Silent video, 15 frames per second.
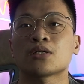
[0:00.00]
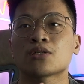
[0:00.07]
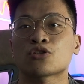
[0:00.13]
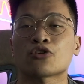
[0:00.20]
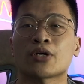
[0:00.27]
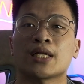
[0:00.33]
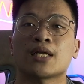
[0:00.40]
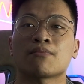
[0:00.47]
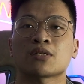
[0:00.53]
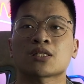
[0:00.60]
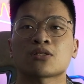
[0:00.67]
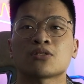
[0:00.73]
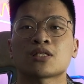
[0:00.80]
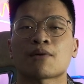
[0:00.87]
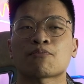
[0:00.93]
training
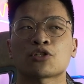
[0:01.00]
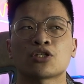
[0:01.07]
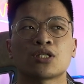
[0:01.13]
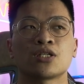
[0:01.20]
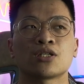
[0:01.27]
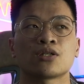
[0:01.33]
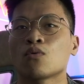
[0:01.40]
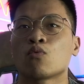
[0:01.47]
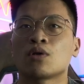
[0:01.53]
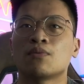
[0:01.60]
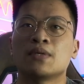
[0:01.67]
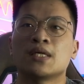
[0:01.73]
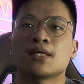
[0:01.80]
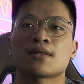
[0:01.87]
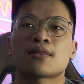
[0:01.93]
misconception here would
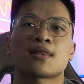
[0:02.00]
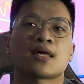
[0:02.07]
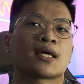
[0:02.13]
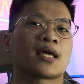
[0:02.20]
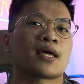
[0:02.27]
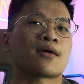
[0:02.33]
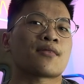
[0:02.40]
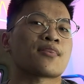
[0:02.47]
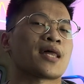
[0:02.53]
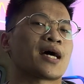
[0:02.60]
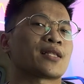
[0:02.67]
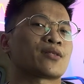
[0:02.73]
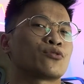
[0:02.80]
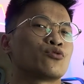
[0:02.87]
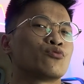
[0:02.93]
be thinking
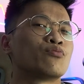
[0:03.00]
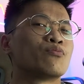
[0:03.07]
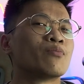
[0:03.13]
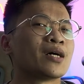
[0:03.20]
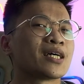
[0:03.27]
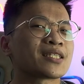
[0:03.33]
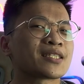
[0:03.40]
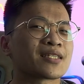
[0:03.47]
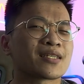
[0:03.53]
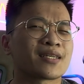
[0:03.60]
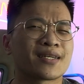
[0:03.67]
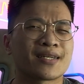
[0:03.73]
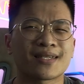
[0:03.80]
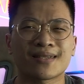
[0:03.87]
that you must